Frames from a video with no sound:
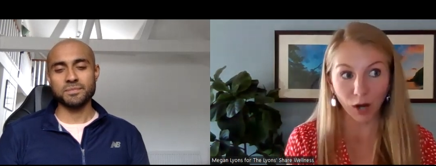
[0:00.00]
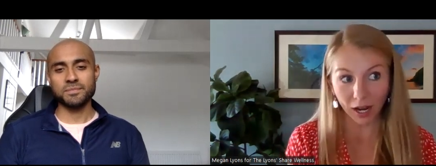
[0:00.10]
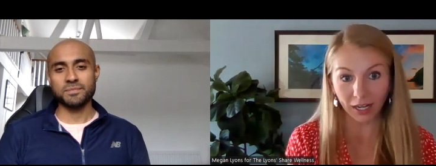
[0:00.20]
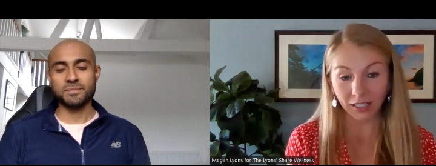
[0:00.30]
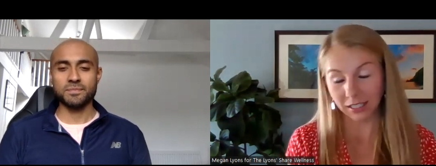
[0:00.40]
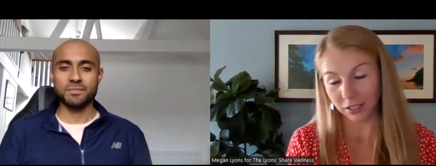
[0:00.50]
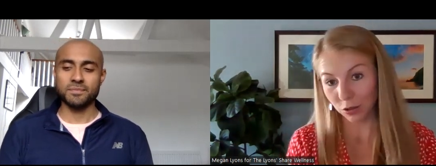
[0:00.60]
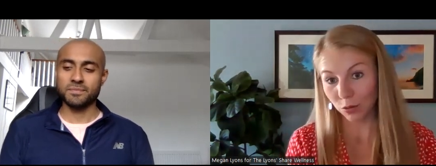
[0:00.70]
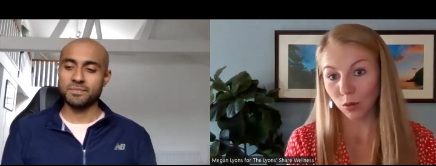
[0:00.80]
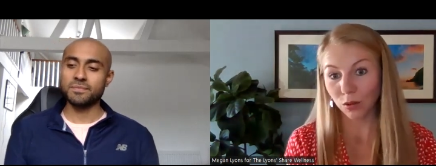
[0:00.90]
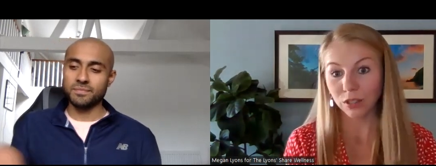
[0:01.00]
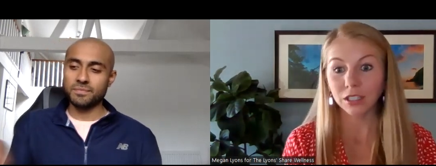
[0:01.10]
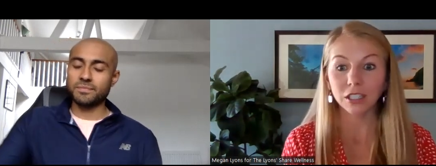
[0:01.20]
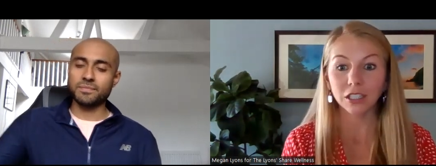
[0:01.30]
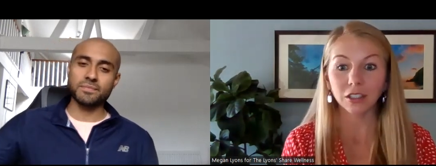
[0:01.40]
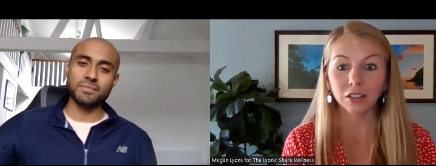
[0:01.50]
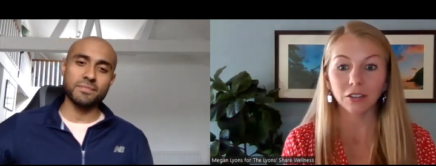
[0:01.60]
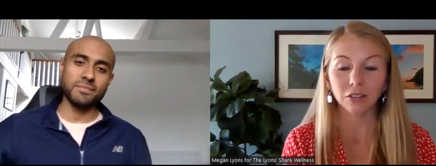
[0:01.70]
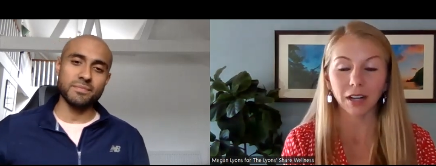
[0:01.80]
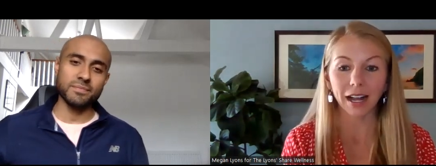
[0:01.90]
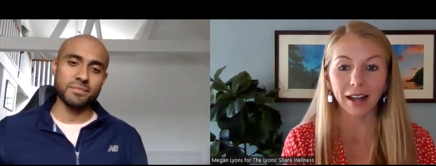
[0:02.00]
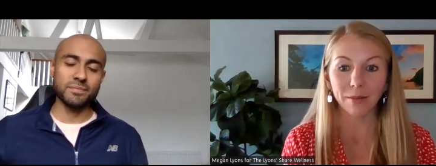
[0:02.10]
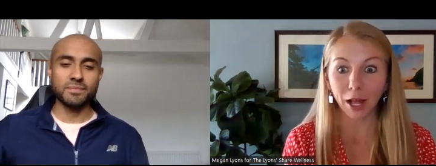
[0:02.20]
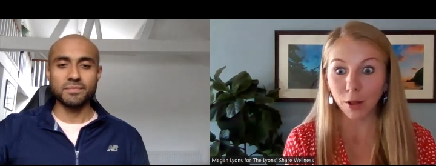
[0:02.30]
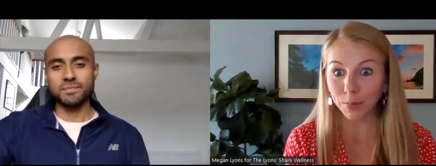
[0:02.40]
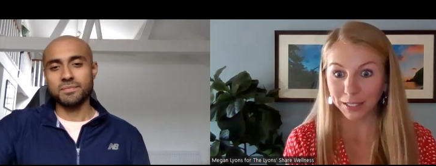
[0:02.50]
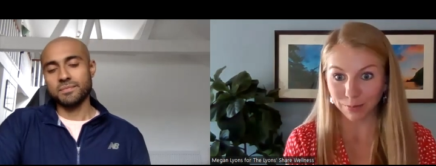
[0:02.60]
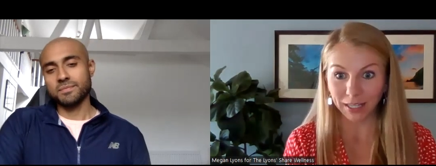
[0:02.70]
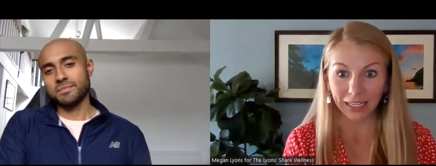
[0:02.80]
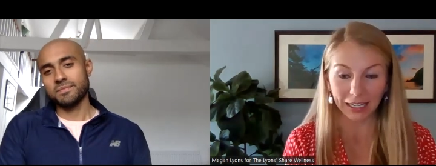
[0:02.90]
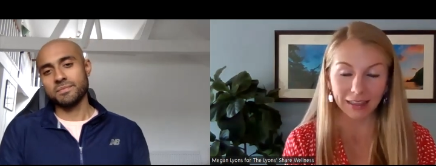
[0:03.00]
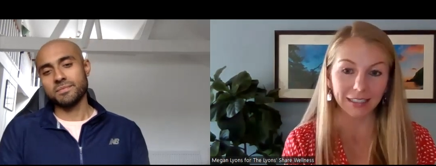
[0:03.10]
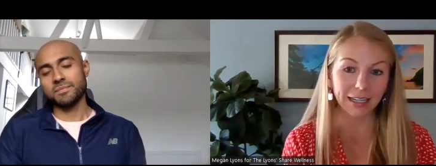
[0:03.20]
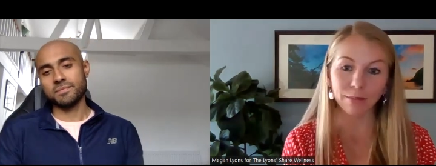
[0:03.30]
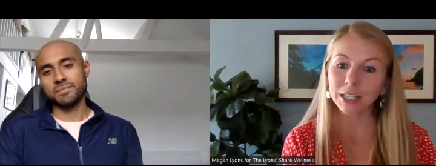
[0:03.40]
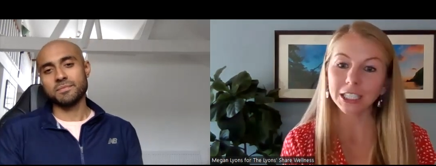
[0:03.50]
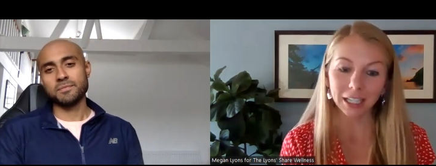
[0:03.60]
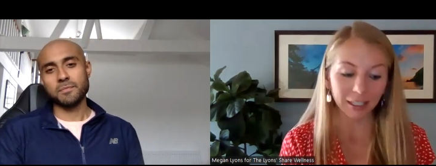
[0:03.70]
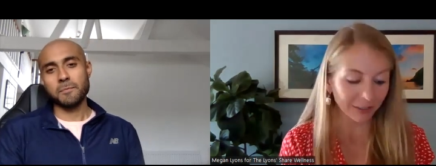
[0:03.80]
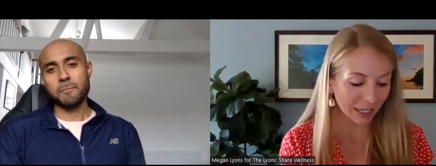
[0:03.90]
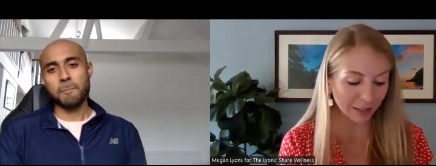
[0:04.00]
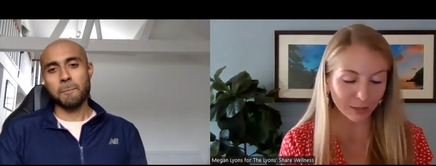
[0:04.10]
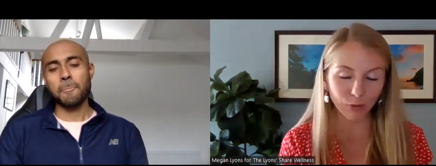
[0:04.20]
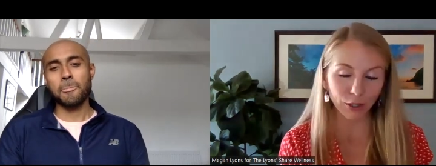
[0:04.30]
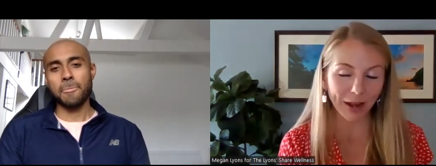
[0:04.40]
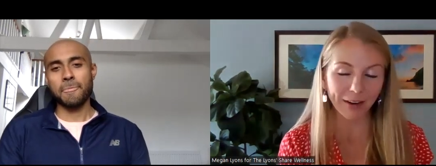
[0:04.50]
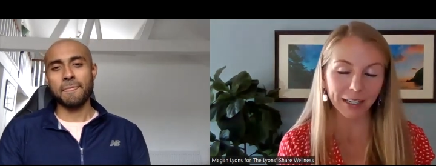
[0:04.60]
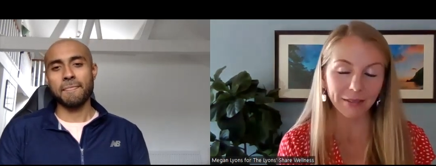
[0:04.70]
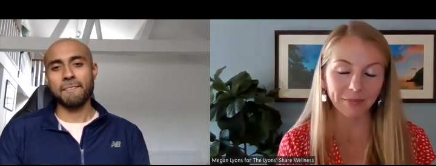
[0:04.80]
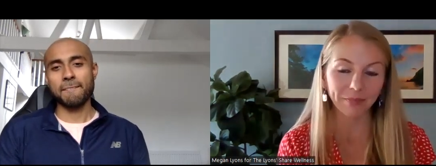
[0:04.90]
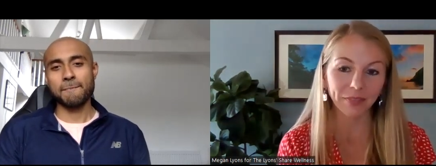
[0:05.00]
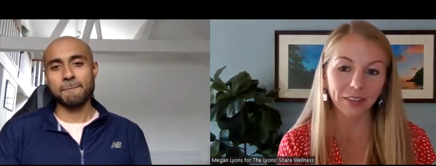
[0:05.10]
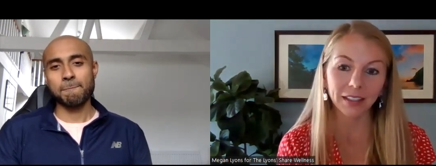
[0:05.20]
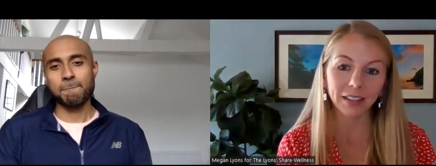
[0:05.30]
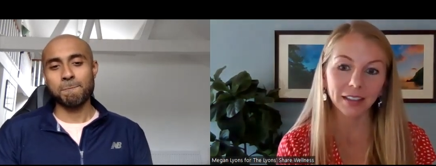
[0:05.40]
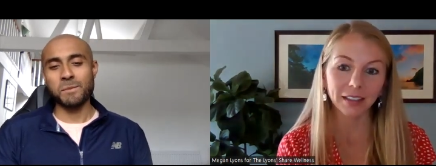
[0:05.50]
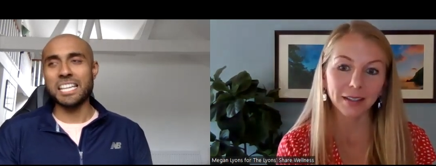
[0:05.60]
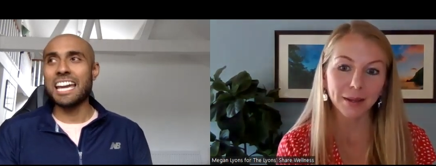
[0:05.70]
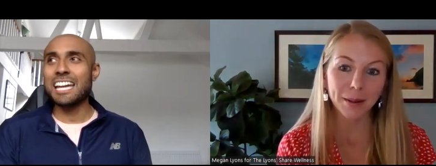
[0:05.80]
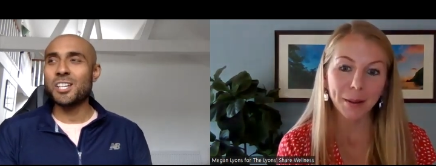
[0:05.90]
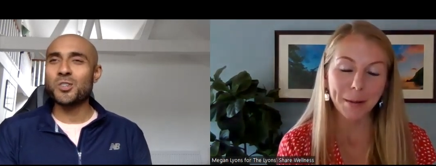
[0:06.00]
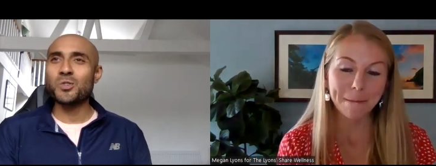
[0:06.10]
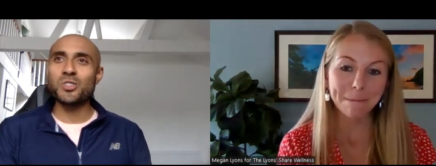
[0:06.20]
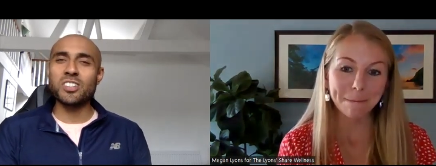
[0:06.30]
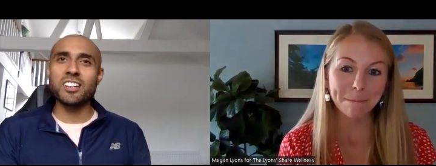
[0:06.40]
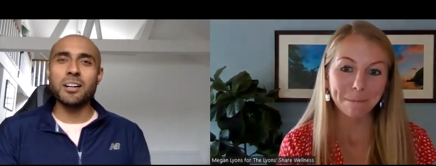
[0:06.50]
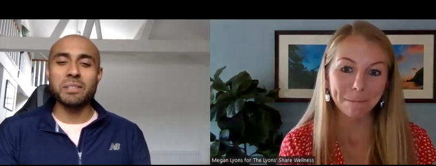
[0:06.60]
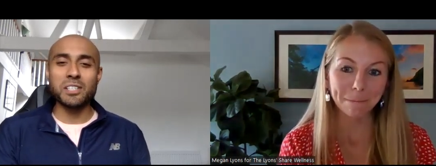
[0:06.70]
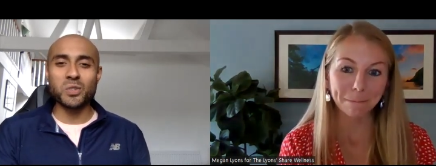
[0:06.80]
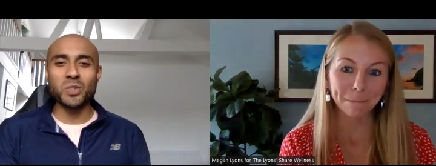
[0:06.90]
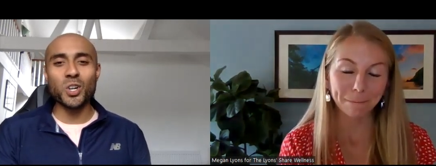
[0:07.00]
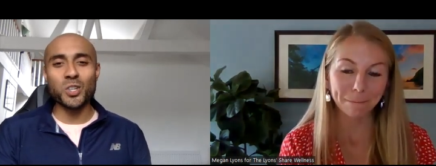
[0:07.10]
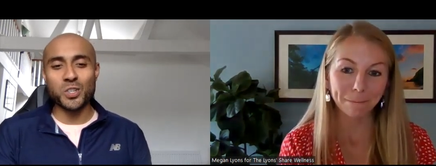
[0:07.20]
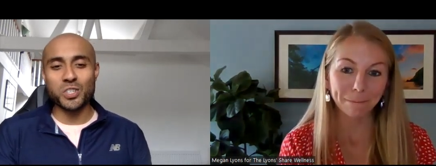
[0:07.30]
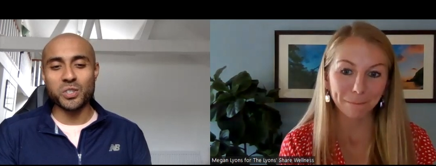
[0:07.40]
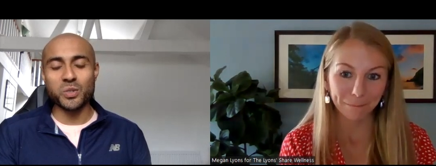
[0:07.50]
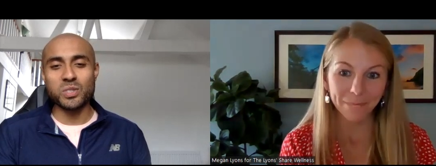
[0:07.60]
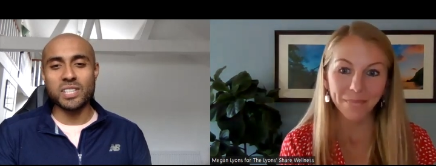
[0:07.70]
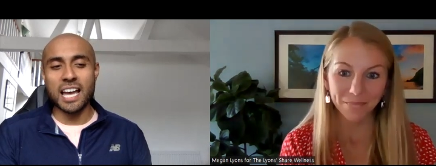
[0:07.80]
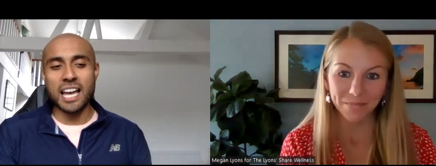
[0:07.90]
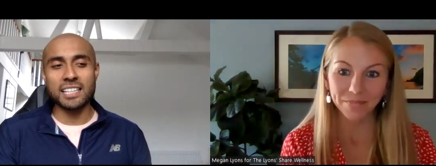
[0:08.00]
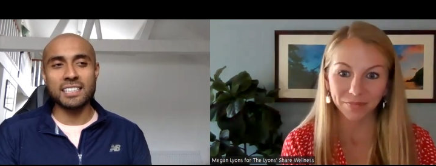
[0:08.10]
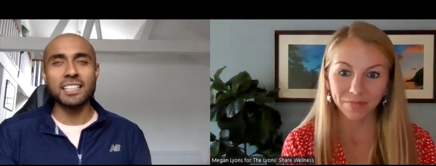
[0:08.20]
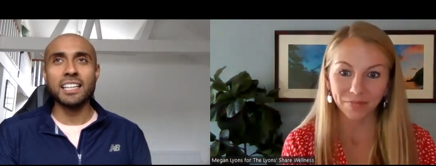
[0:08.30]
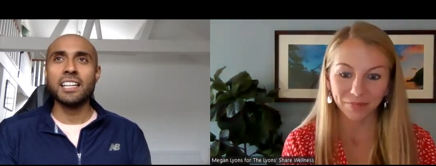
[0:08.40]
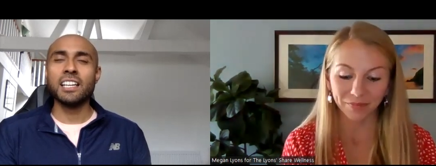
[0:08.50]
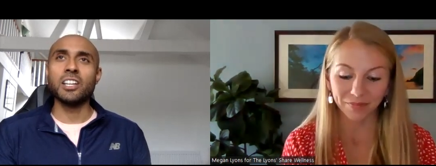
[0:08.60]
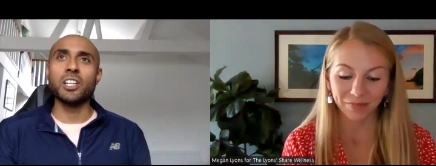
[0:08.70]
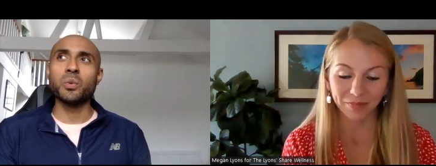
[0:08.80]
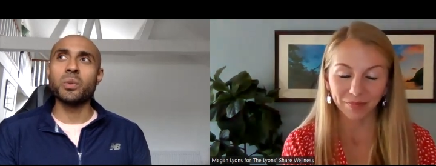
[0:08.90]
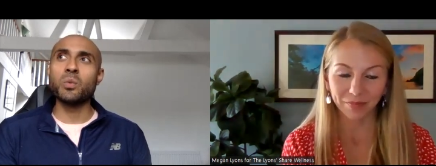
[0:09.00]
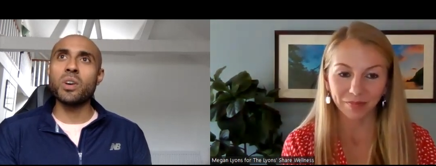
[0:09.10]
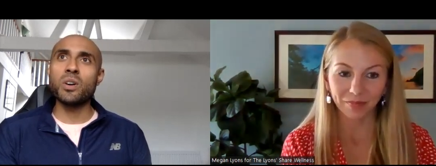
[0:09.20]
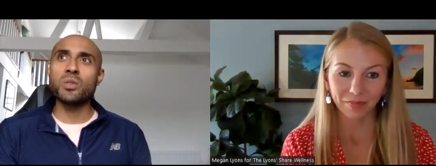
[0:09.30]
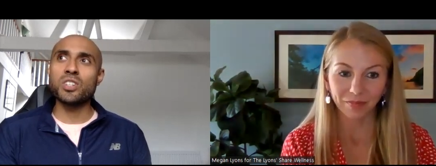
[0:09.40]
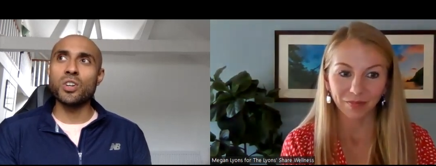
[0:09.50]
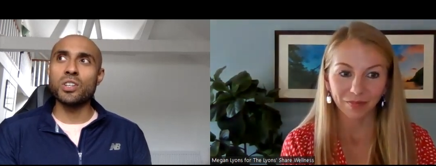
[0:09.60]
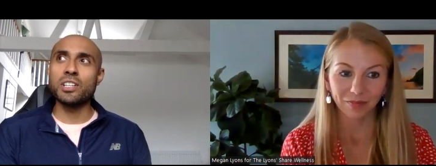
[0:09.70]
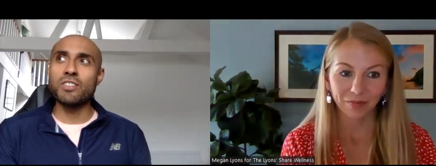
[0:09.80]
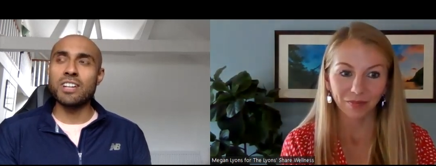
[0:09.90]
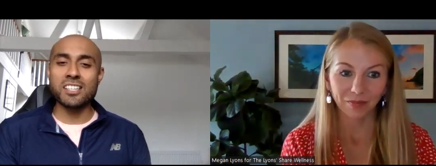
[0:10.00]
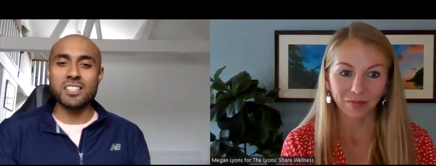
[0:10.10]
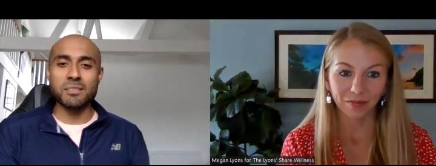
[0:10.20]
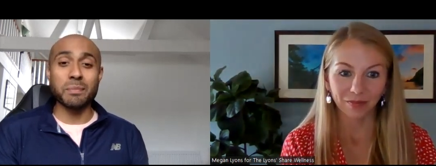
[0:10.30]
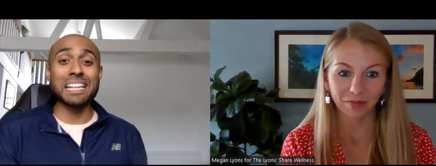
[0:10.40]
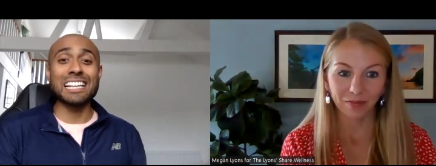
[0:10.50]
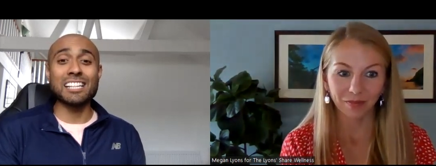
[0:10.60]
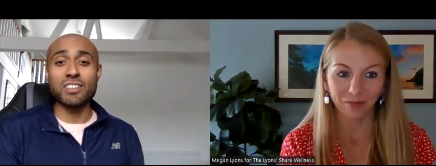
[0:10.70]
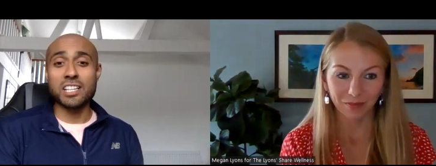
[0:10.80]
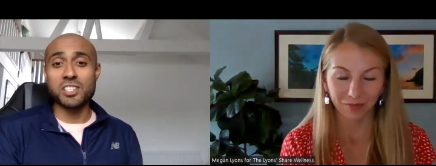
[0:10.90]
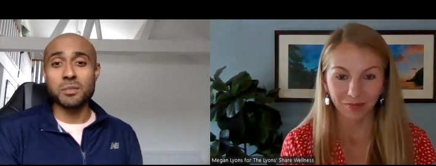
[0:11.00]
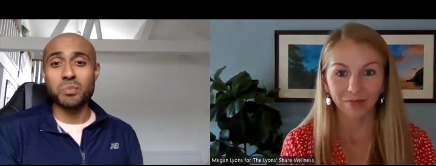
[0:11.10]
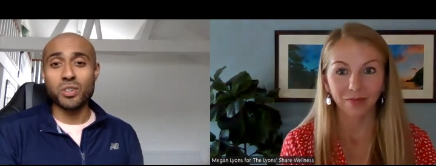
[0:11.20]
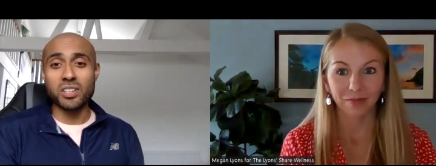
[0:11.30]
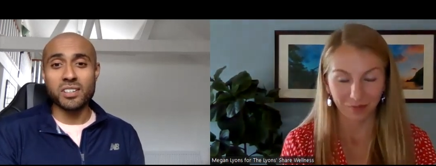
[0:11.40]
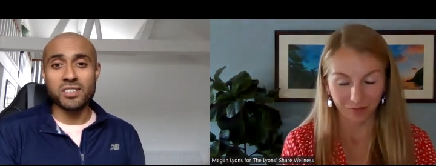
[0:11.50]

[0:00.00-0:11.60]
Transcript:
Speaker 1: products and tools to um, help us mitigate the damage. Can you tell us more about it?
Speaker 2: Yeah, sure. So the company is called OcuShield, and you know we're the world's only regist- medically registered product.